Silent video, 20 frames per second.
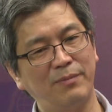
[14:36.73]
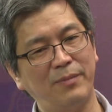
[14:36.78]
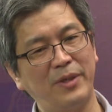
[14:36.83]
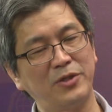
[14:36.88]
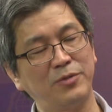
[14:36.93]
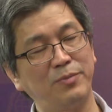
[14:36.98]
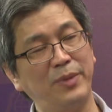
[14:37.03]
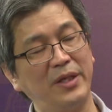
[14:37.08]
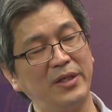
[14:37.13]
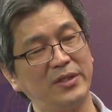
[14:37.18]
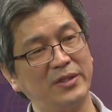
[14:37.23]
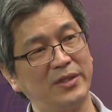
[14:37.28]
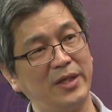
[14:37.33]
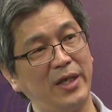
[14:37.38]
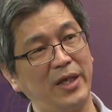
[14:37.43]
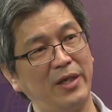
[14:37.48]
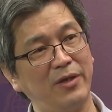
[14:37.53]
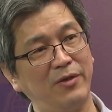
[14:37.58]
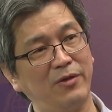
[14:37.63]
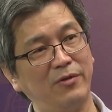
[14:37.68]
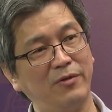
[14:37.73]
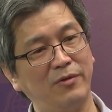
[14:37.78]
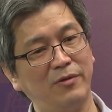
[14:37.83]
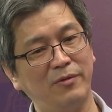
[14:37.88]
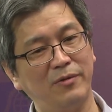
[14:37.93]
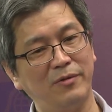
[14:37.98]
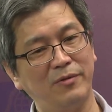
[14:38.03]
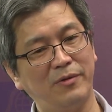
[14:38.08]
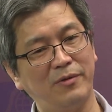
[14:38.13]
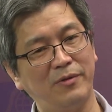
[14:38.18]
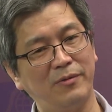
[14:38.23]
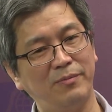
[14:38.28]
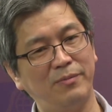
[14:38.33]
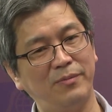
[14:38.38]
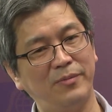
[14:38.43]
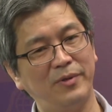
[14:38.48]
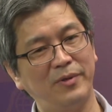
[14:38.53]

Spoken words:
much bigger say or